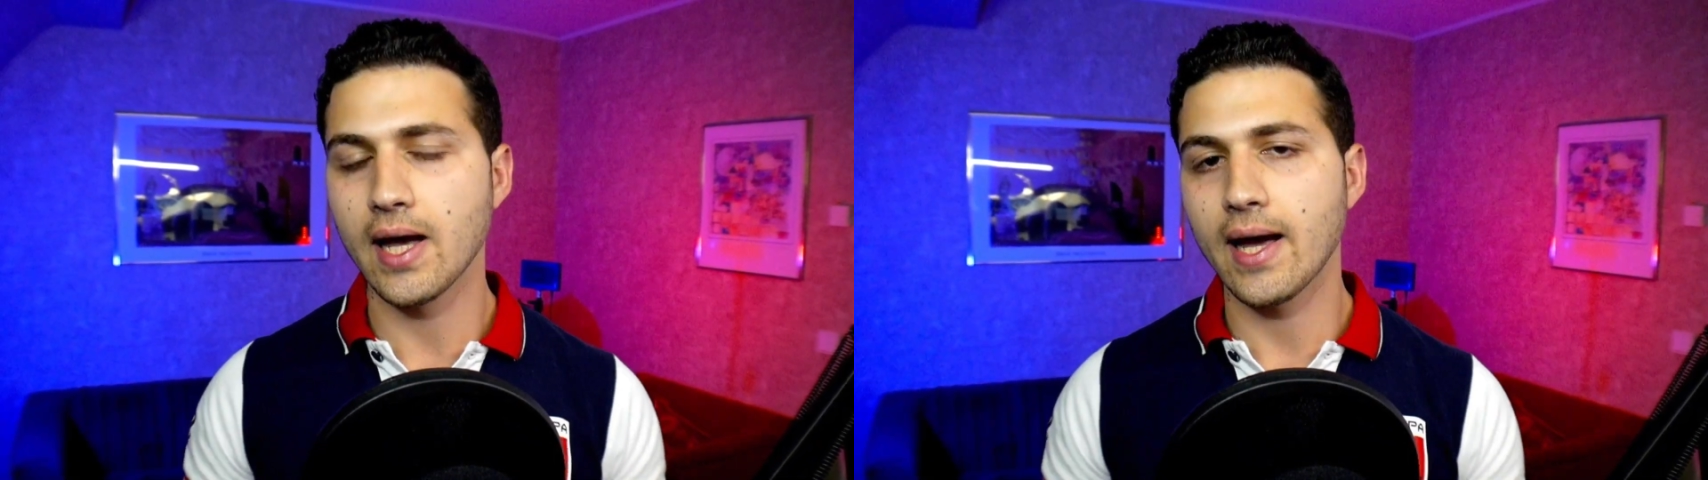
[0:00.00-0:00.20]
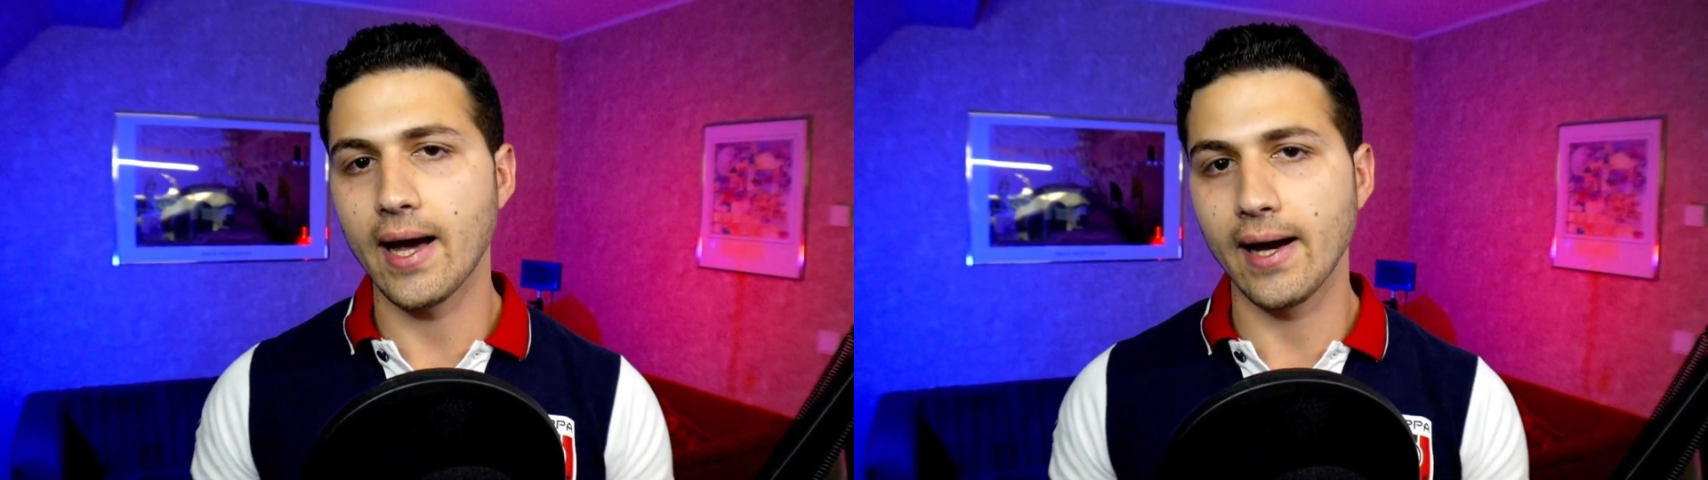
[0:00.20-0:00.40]

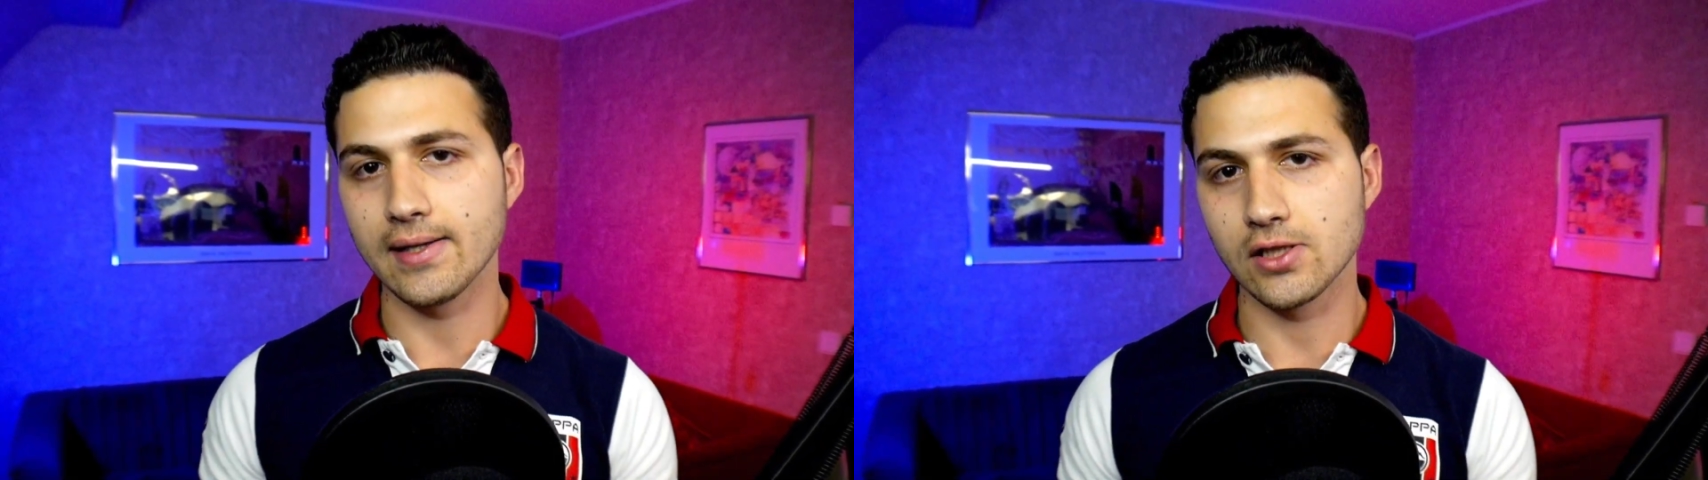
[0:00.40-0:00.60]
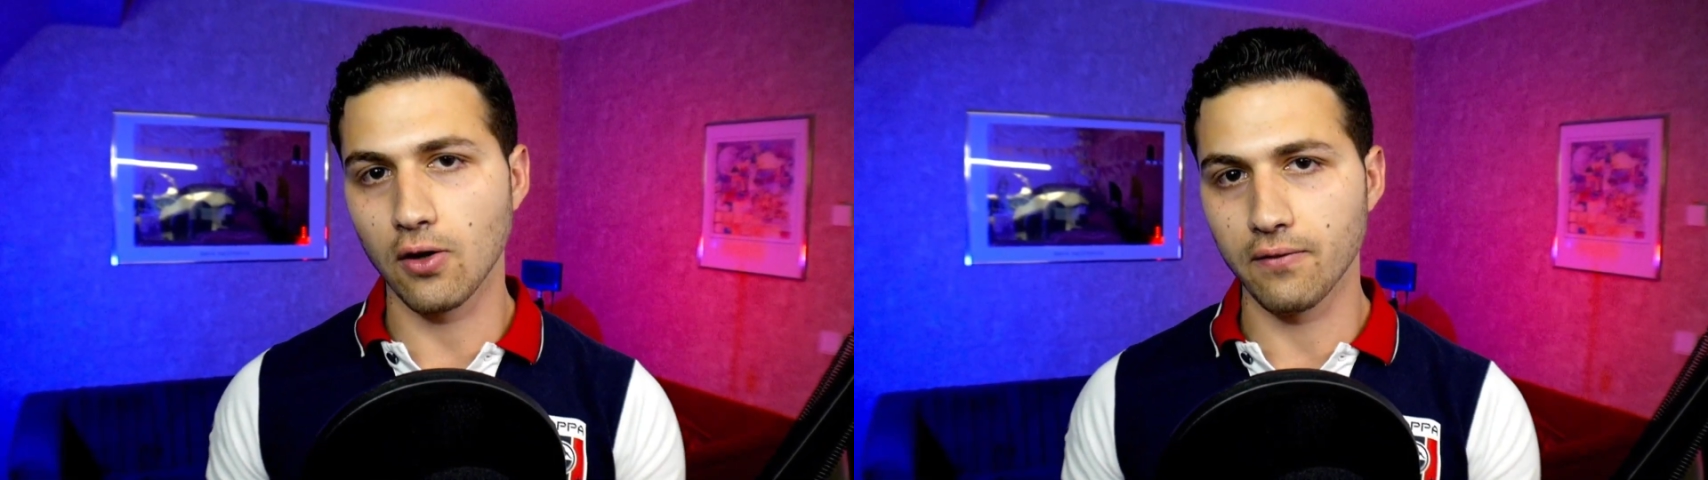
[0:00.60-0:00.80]
and
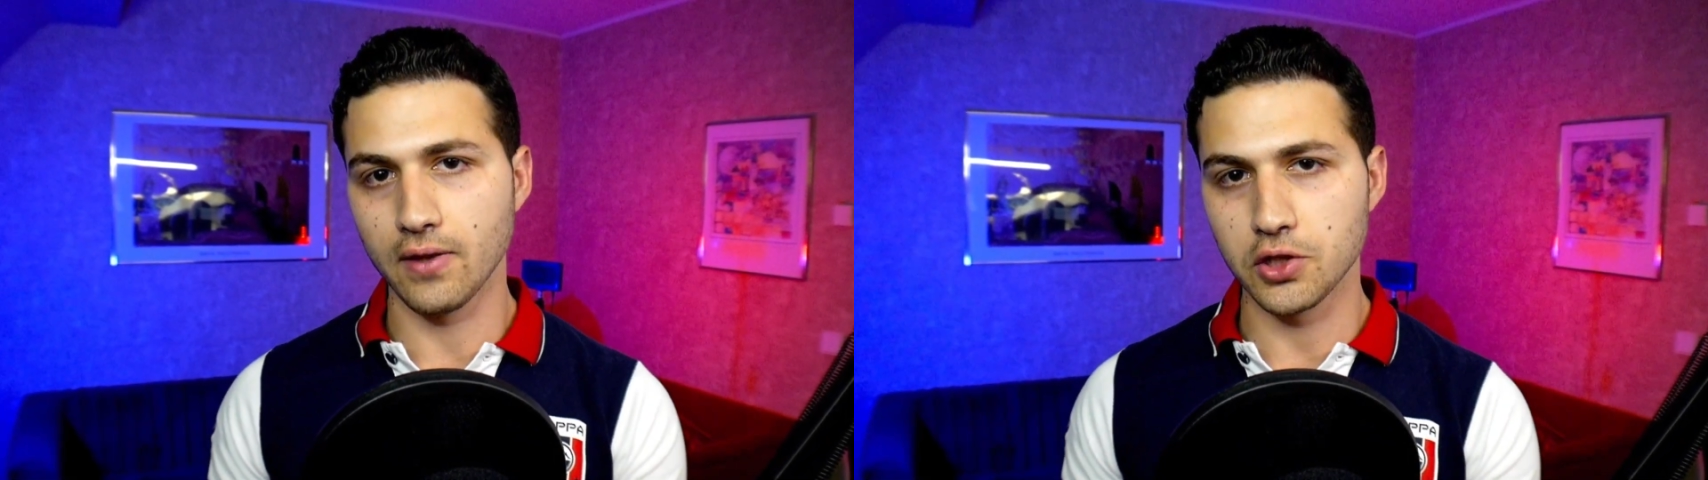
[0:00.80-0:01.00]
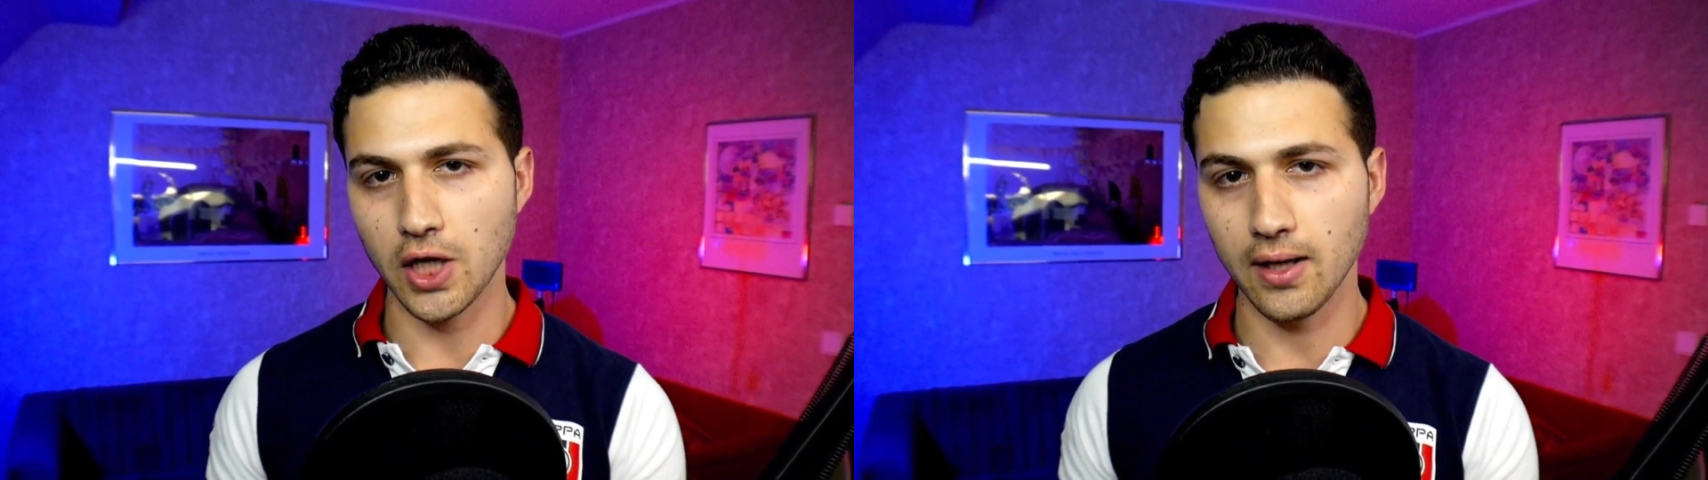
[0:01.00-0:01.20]
solve the
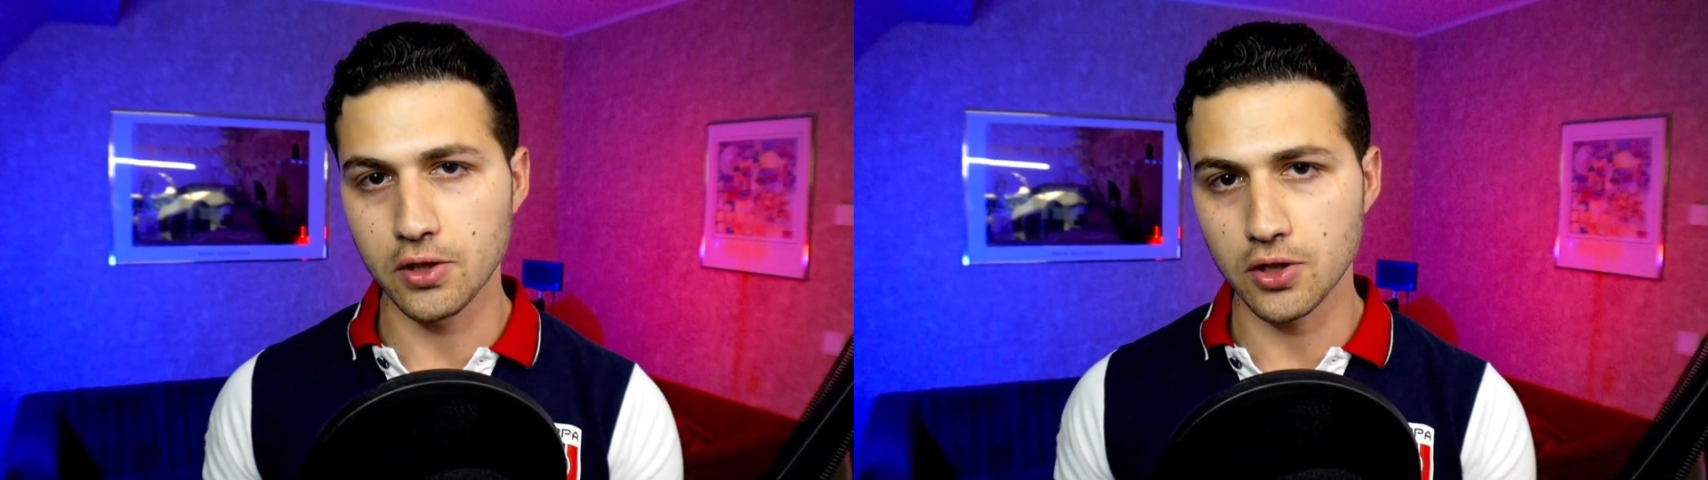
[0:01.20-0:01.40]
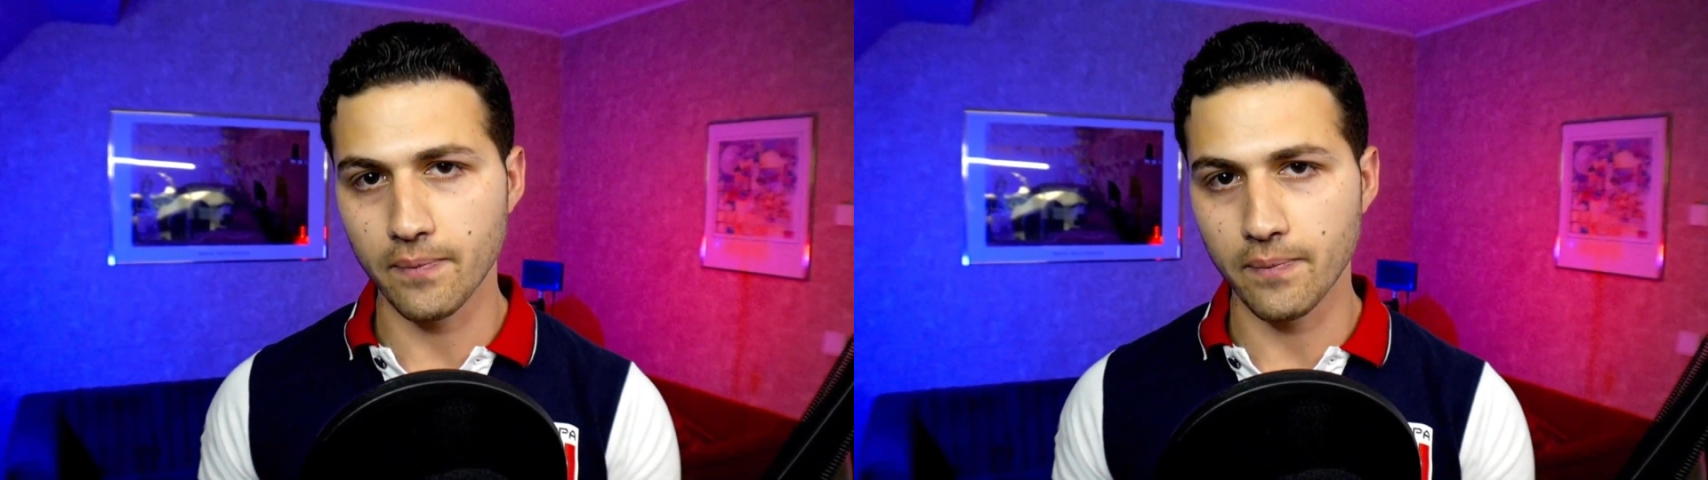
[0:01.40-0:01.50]
challenge.